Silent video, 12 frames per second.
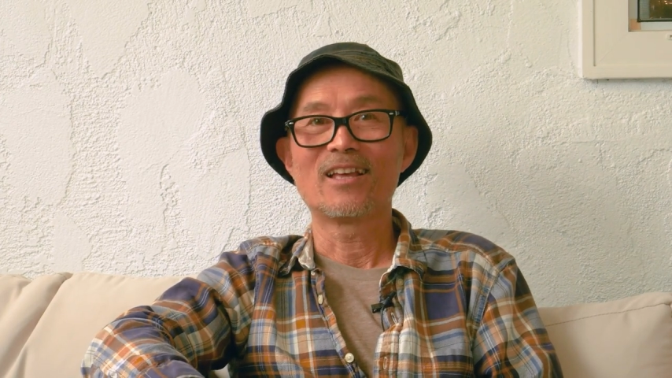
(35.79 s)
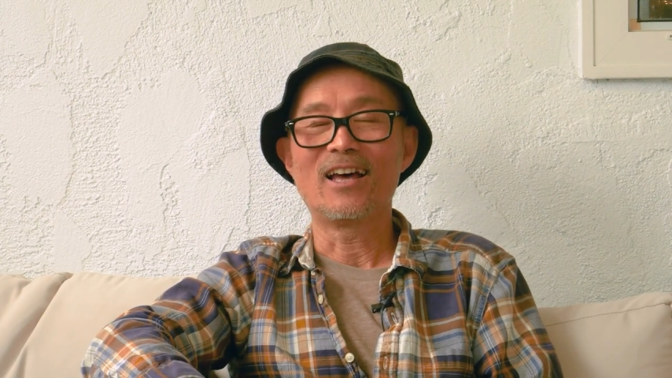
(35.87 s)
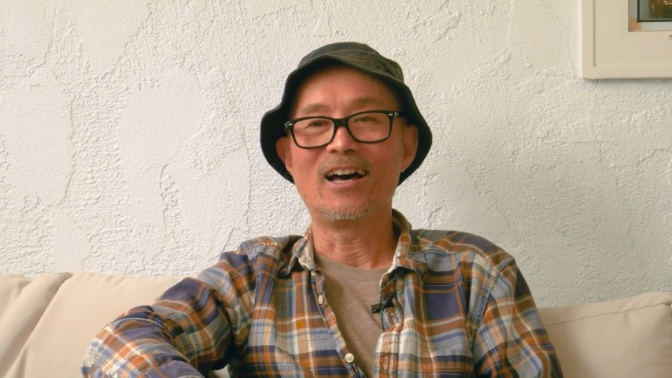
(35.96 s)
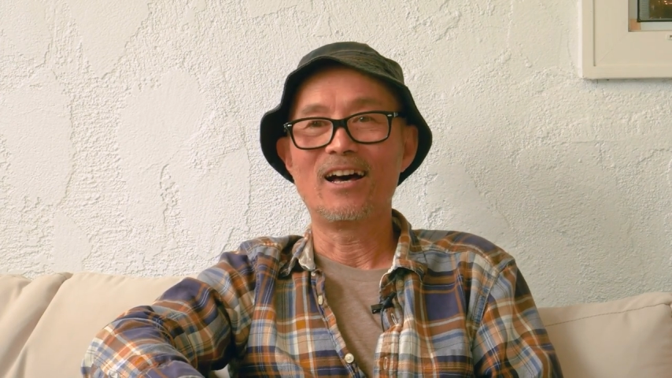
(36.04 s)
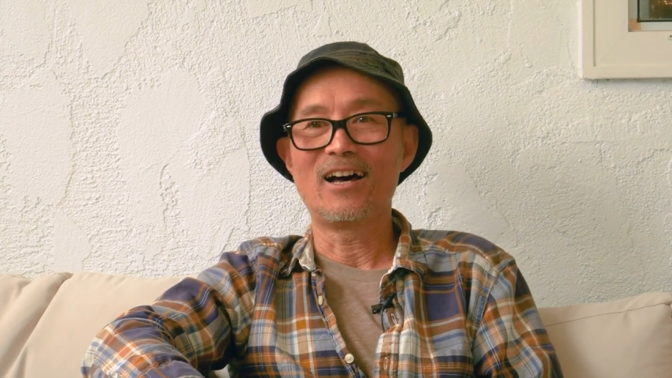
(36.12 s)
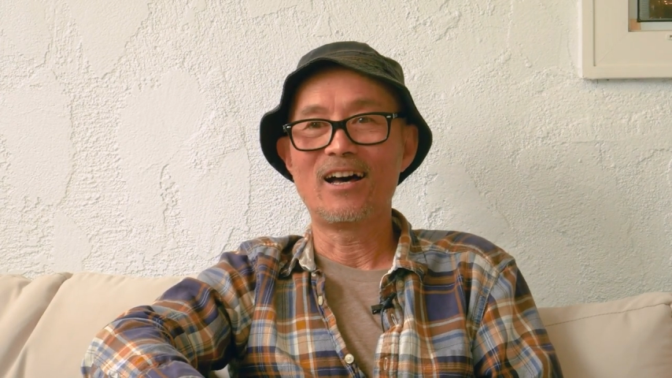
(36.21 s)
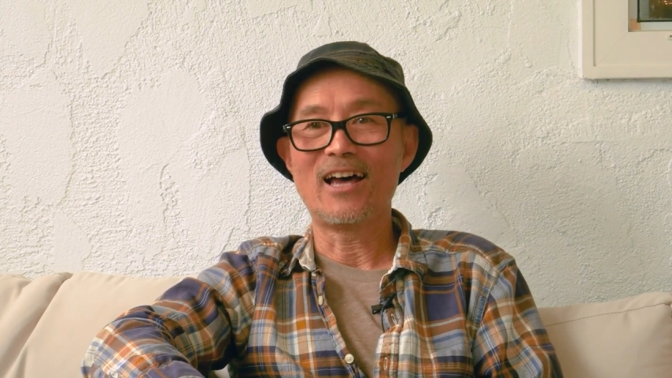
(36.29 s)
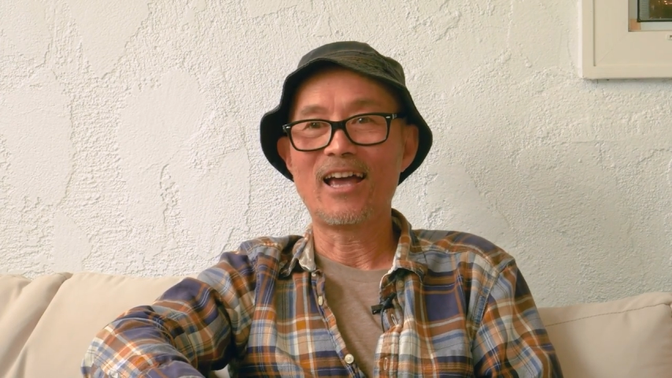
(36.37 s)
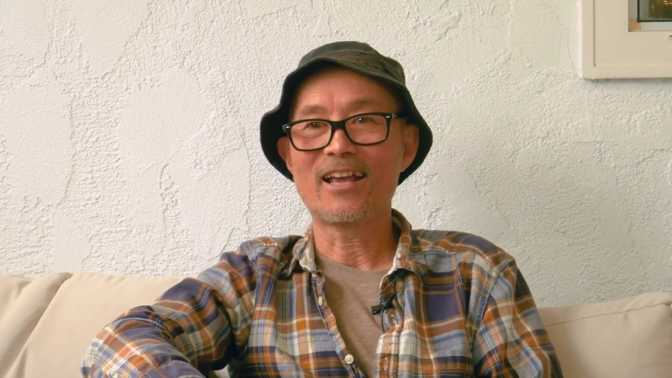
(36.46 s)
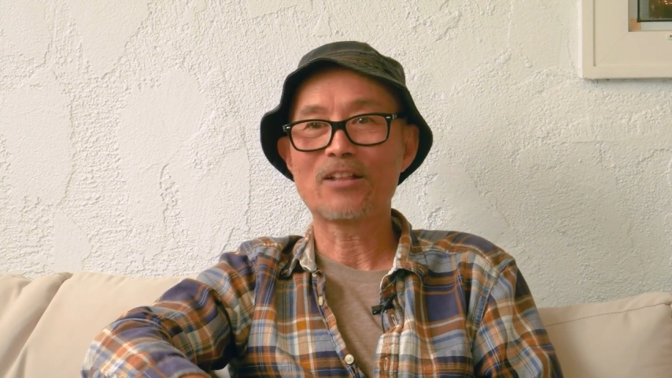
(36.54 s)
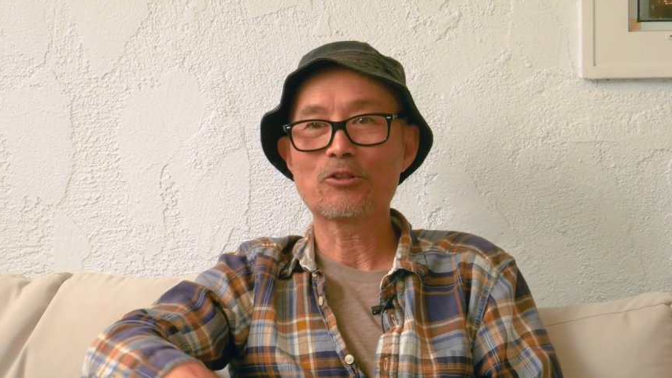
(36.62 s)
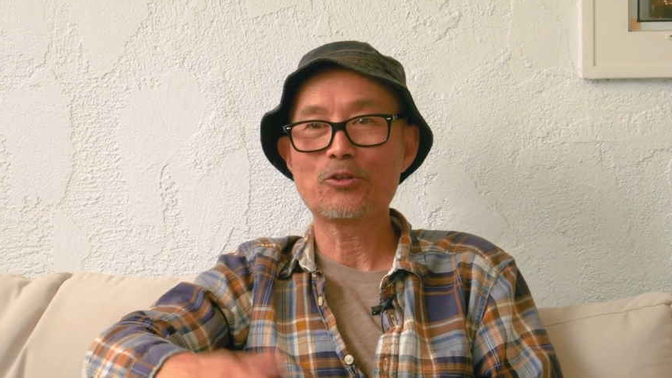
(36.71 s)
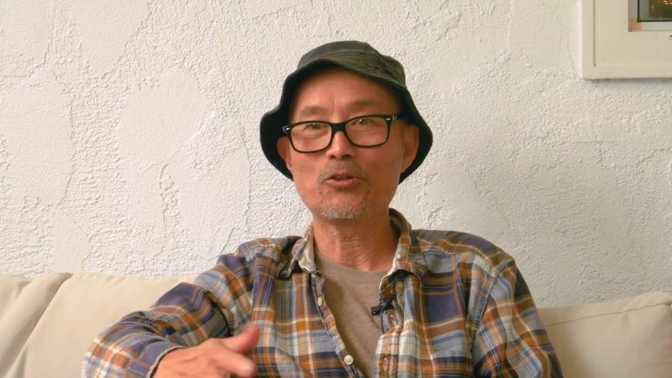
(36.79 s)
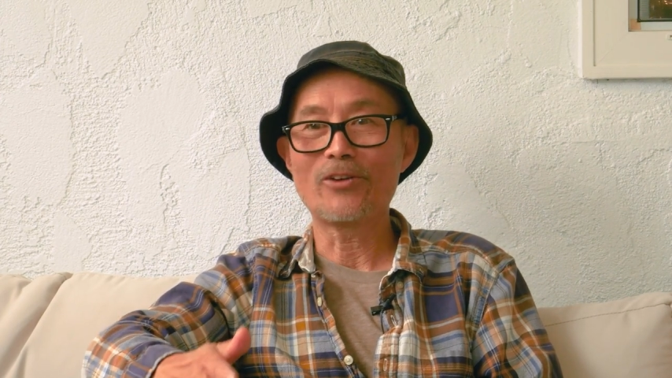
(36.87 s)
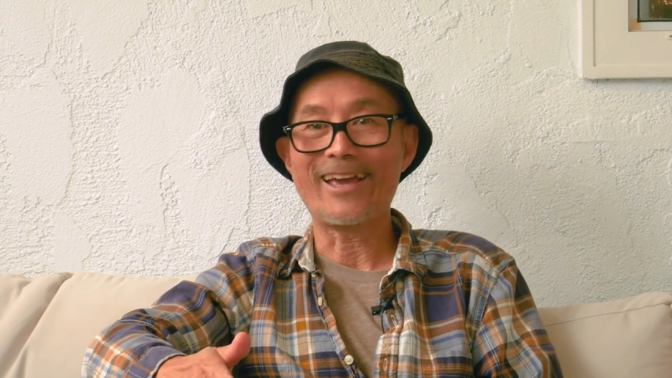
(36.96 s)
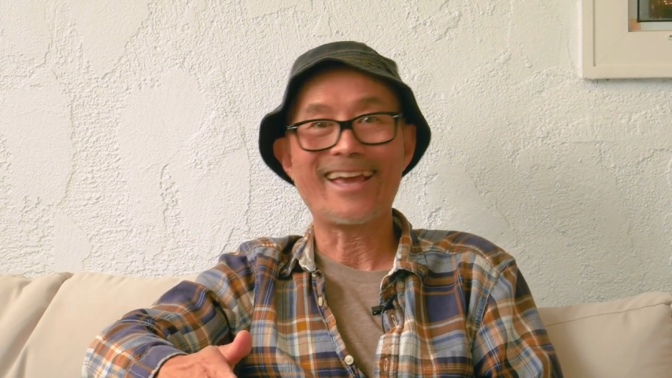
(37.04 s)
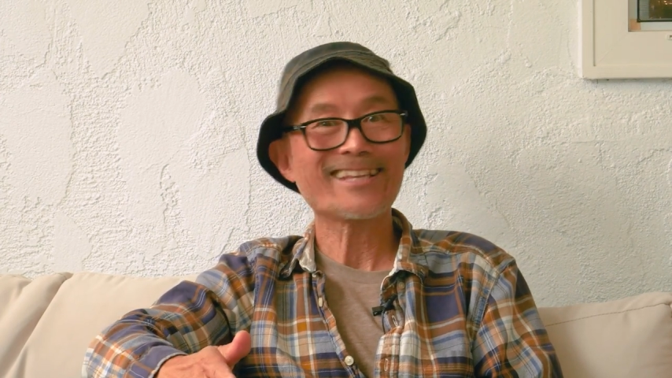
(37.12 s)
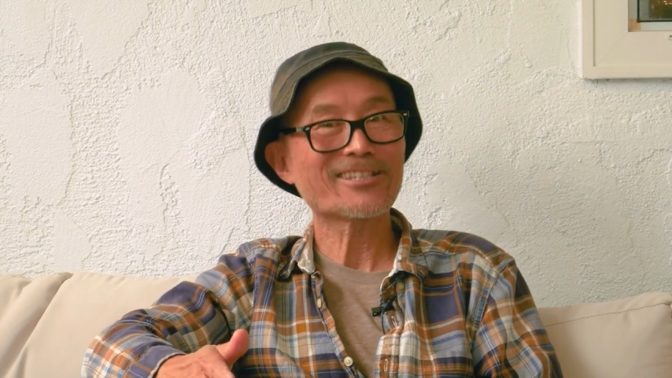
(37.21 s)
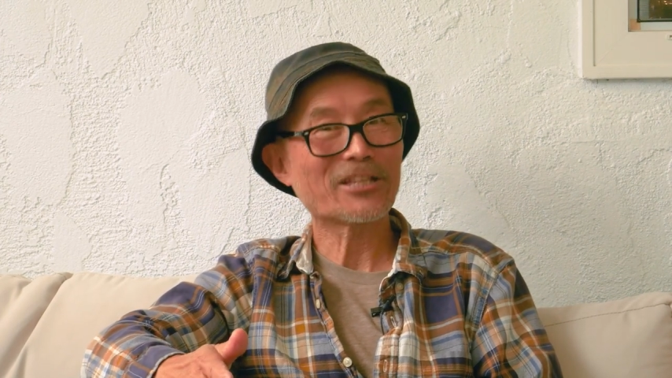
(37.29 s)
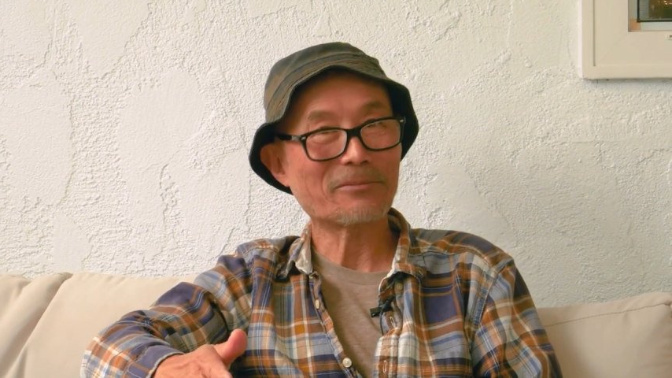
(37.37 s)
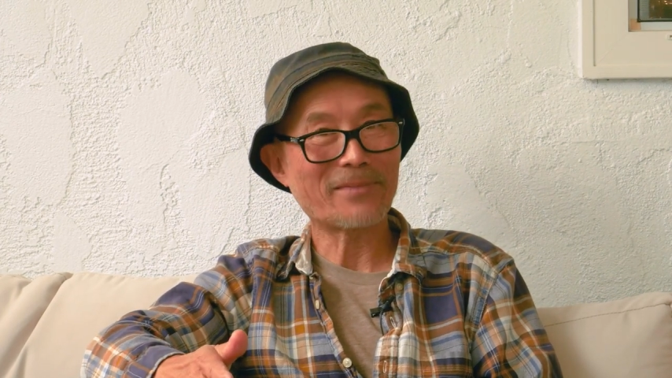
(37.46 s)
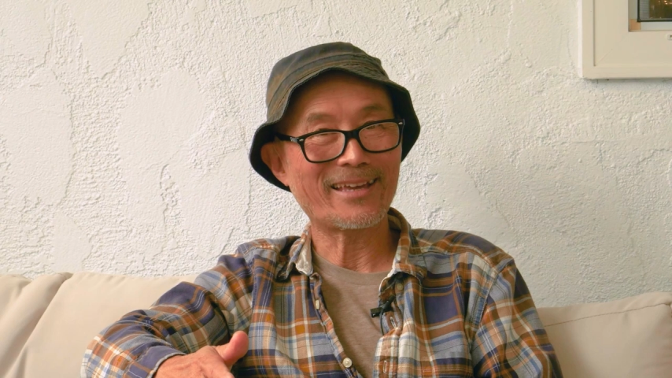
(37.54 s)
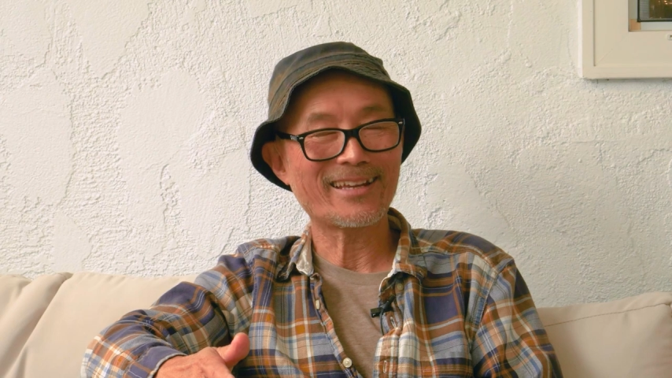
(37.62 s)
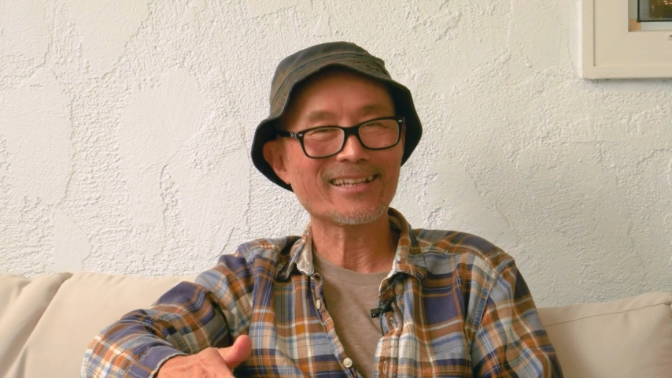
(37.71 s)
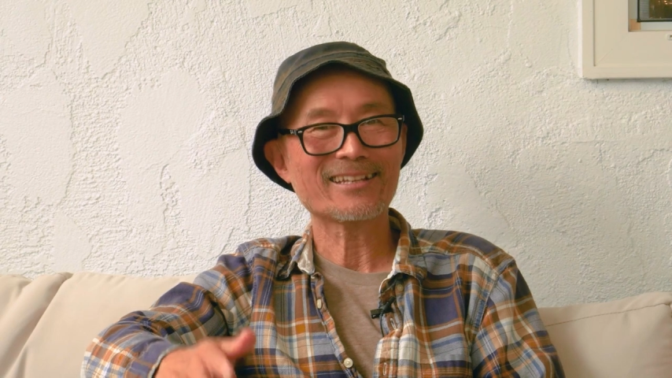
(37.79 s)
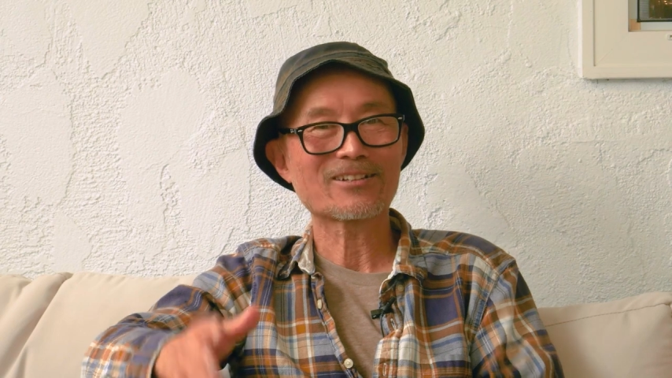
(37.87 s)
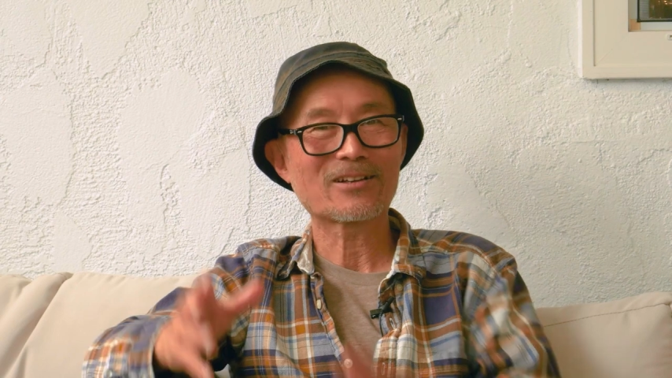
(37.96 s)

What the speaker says: I get to do estimate